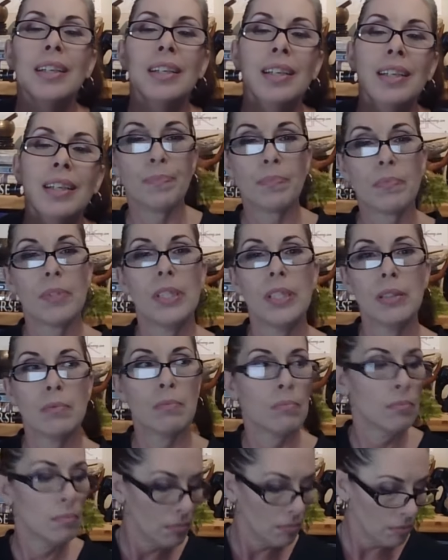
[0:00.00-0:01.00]

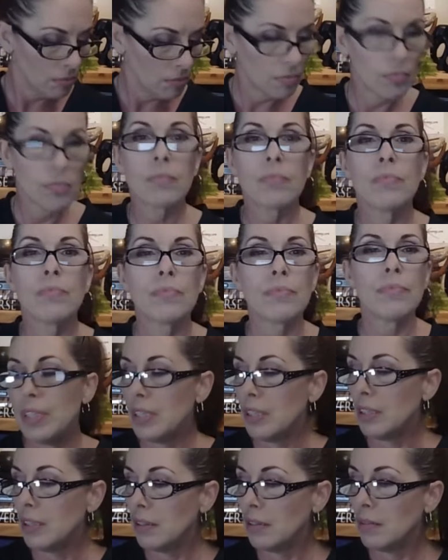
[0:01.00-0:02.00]

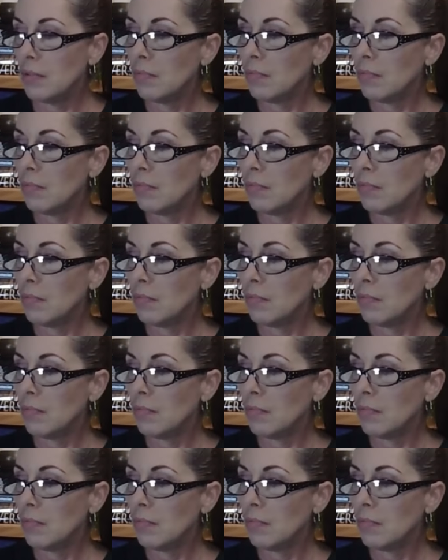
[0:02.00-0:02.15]
No one is speaking in this clip.